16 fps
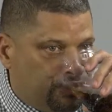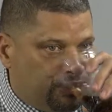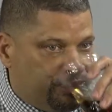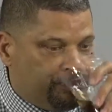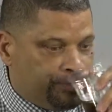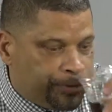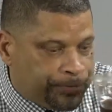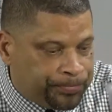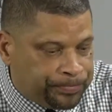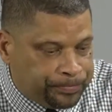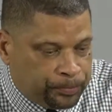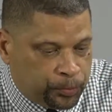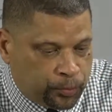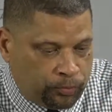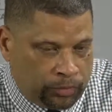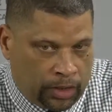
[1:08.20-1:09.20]
Coach,
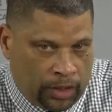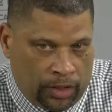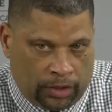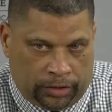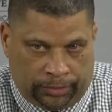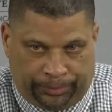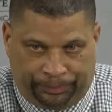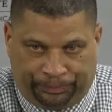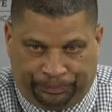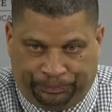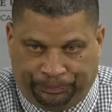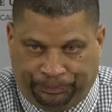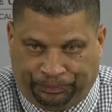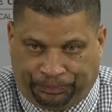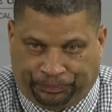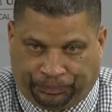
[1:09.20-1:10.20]
was their
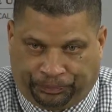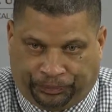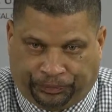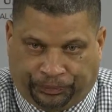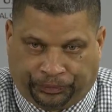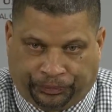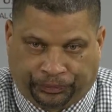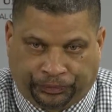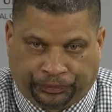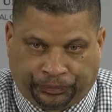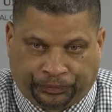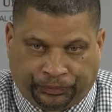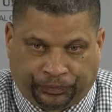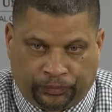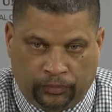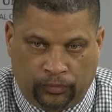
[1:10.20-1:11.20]
second half surge more
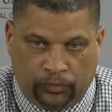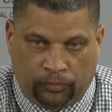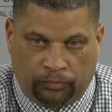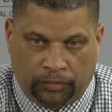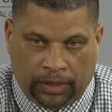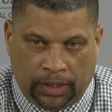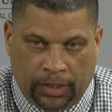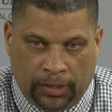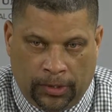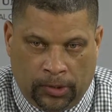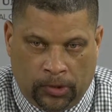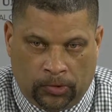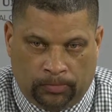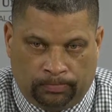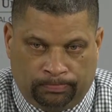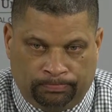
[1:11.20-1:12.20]
basically
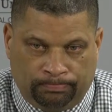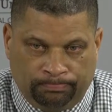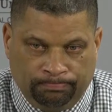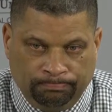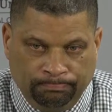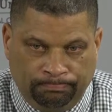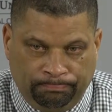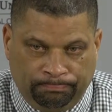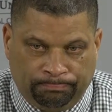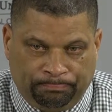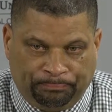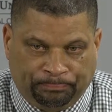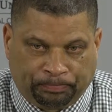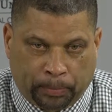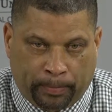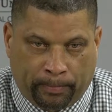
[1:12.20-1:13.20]
on the defensive side of the
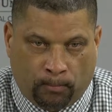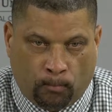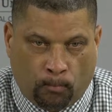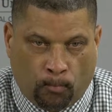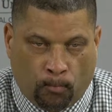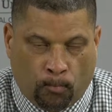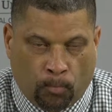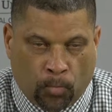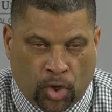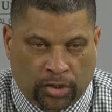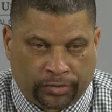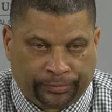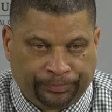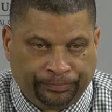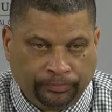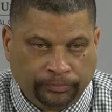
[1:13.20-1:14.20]
ball or the offense,
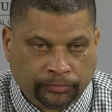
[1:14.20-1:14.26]
would you say?